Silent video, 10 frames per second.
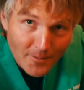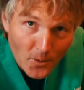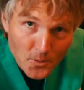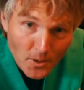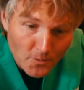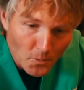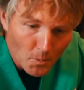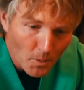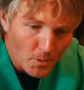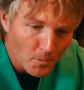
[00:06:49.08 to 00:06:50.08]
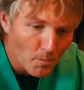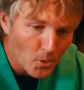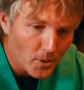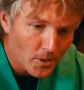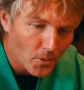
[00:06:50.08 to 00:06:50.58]
also have to reward
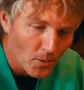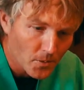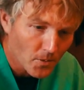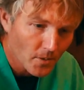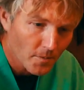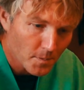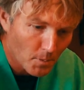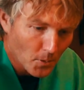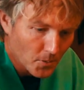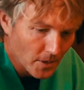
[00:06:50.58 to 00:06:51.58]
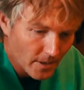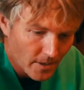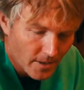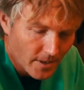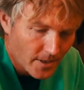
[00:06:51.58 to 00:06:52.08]
Murray, who also loves protein.
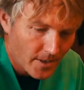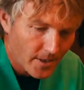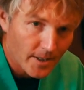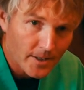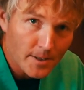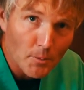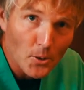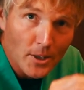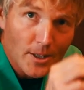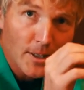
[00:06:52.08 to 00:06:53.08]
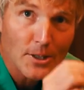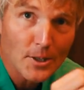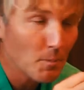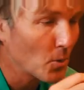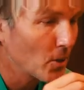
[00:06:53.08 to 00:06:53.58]
Yes, Murray,
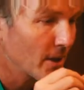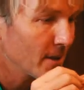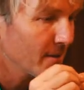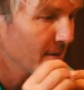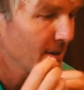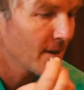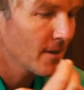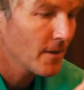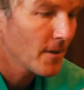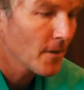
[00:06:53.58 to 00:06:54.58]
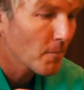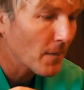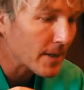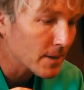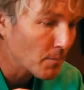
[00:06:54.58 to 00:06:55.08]
good boy.
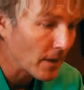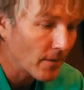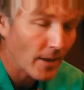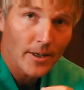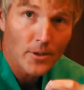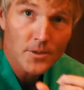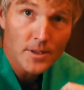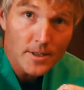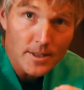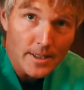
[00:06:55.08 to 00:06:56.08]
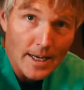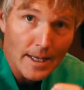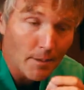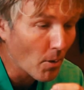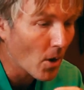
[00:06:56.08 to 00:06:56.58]
But that's a big thing, you know, she's just
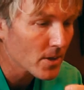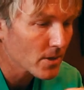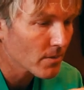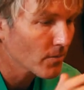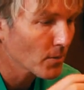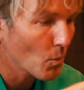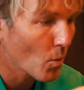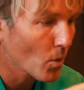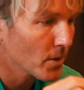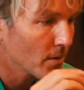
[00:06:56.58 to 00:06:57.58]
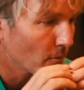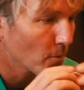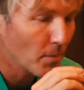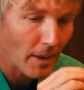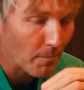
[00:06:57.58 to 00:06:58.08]
getting positive rewarded
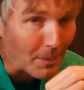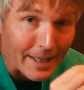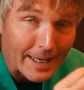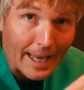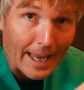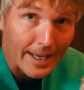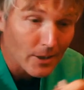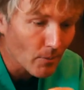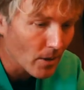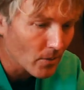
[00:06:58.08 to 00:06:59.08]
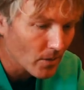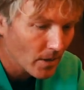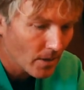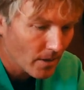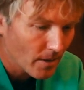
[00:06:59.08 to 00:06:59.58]
for, like, being hanging around
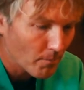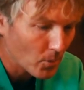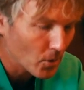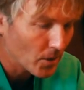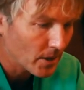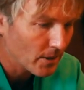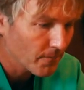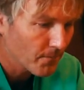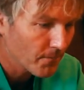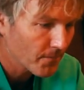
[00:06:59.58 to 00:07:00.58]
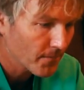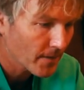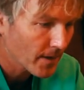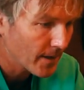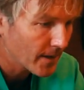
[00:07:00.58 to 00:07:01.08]
Murray.
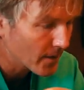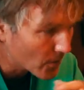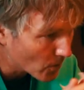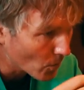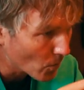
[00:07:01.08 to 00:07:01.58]
And good